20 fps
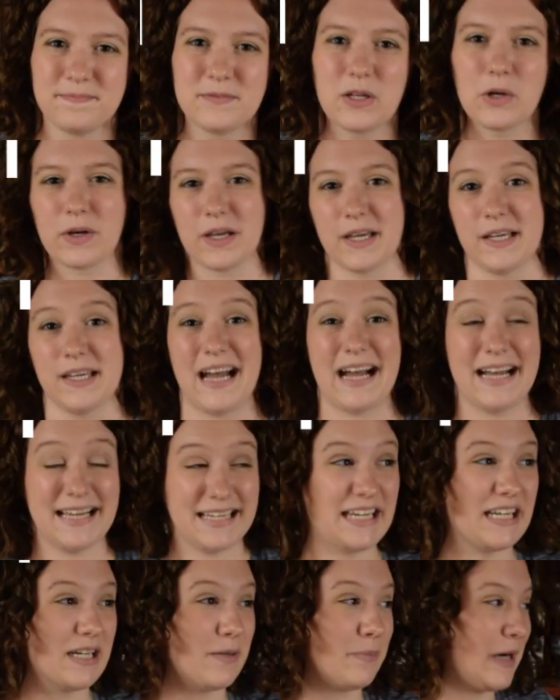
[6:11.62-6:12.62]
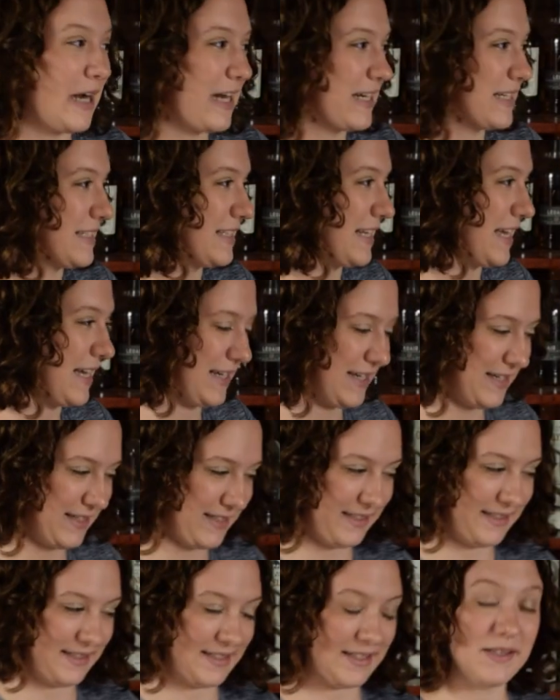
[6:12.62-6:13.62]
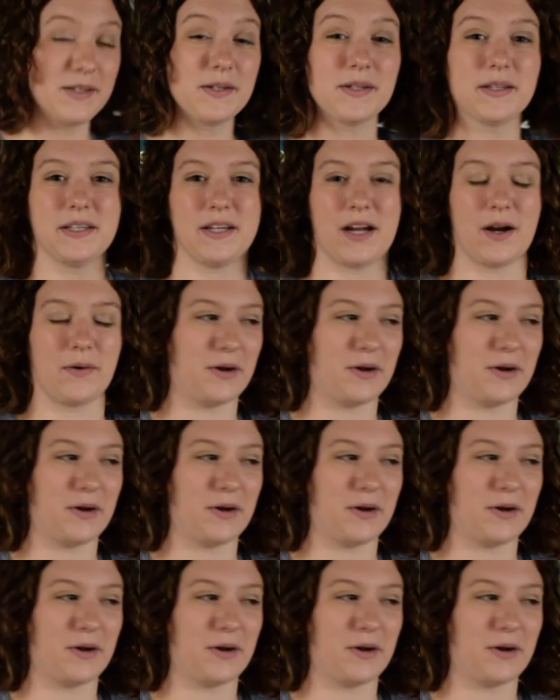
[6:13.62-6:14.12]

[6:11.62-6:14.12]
Okay, I need to practice that, because clearly not